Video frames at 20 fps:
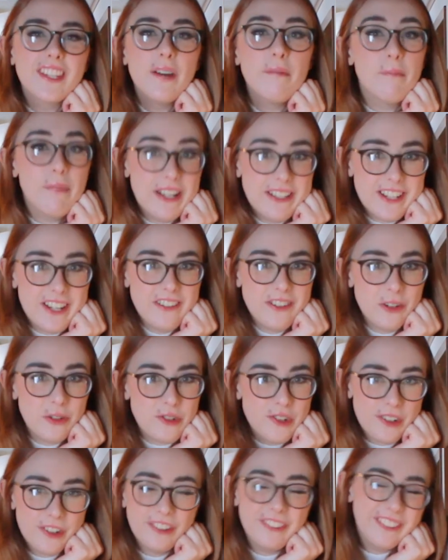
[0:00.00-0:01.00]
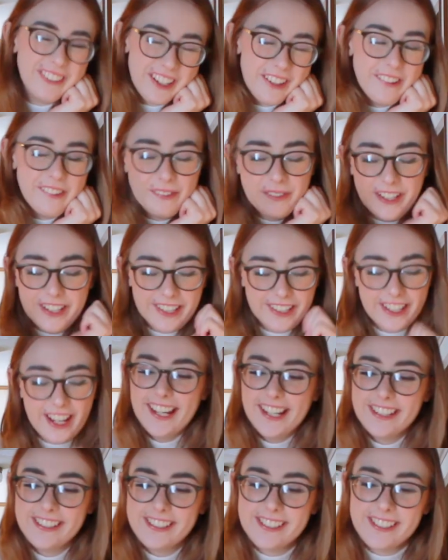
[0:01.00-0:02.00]
My dental drill. No, I'm kidding.
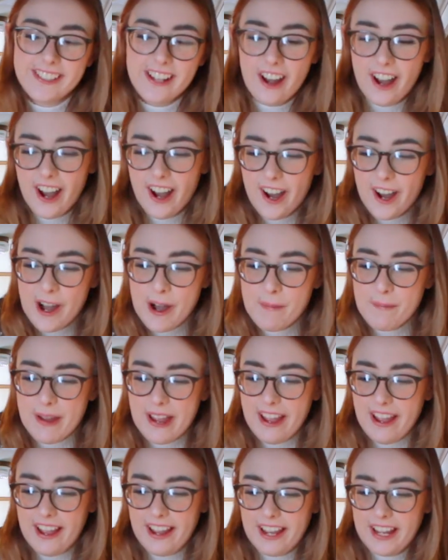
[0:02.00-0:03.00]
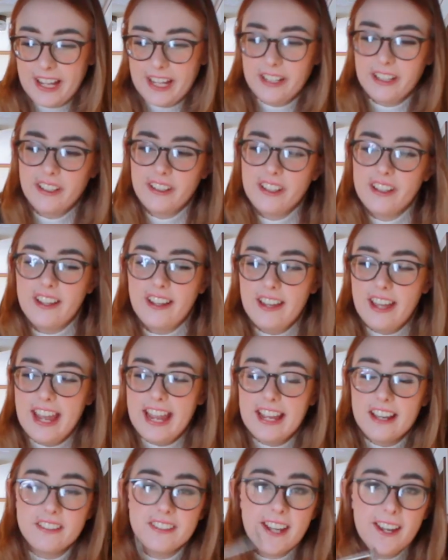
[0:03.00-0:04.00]
It's a
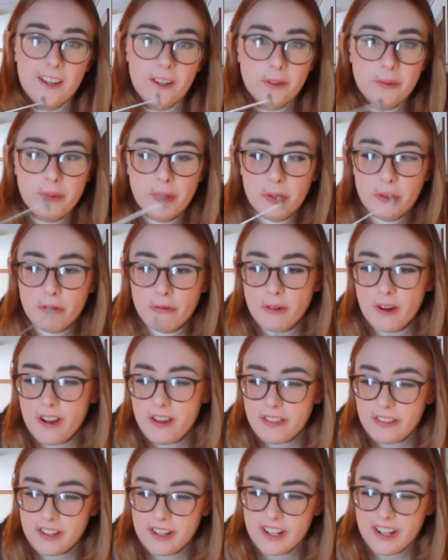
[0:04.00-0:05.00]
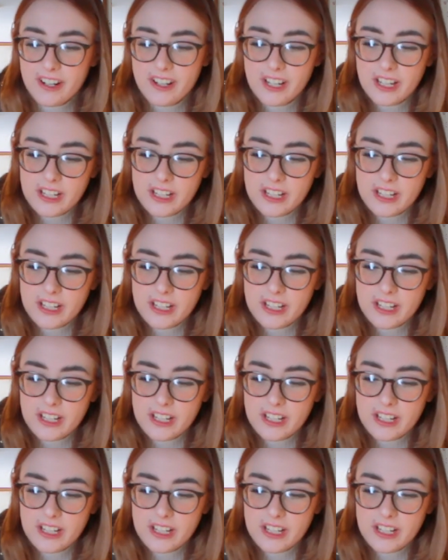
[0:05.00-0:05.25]
handheld milk frother.